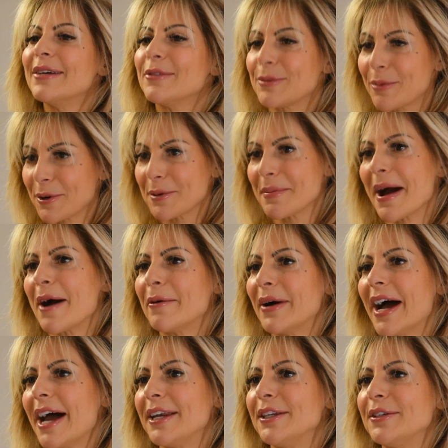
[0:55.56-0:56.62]
it was Body Power.
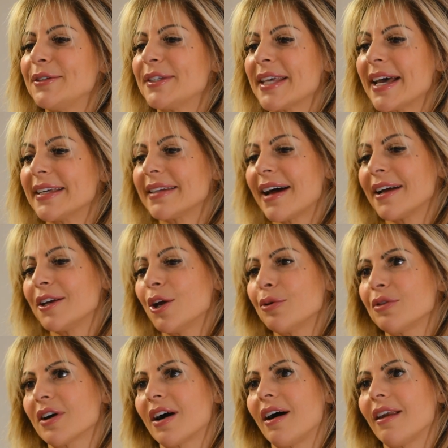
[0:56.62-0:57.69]
And you said, I
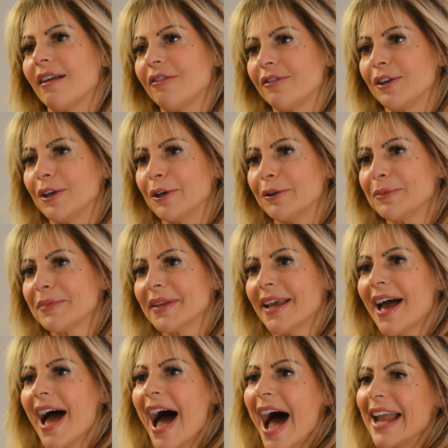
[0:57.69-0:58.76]
know the colour for you.
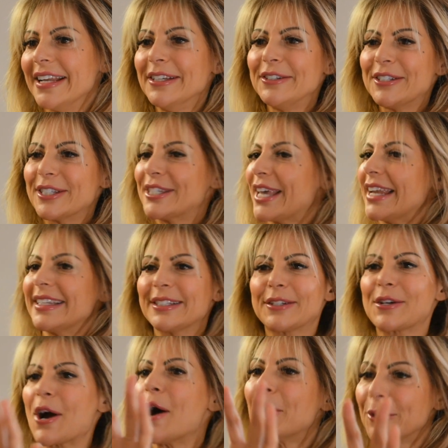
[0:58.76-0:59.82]
And you just said,
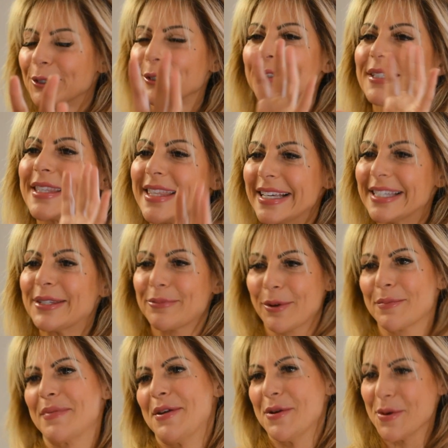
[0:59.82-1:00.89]
gold, this
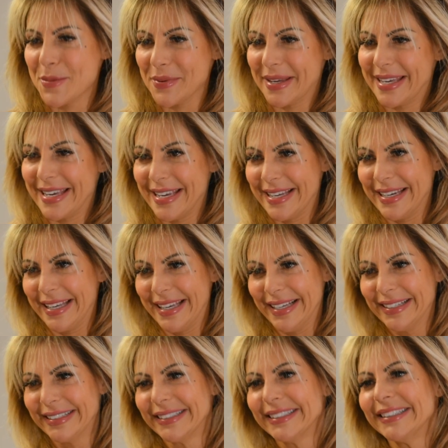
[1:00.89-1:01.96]
will be your
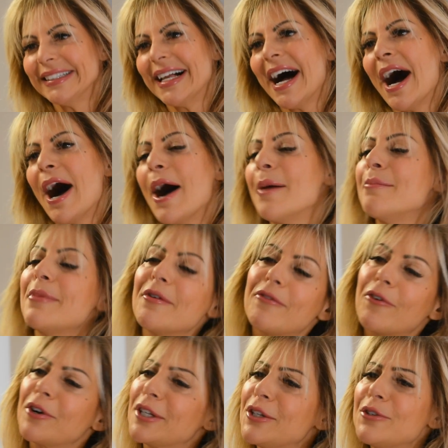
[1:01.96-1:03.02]
bikini. But
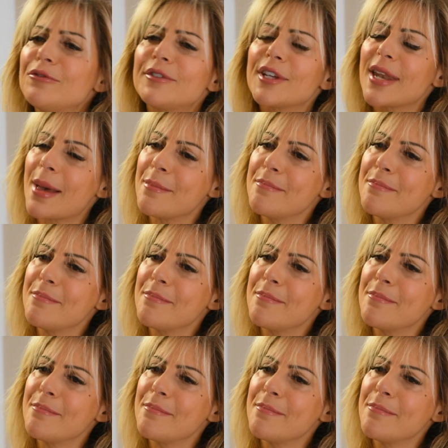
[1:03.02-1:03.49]
Veronique, you've done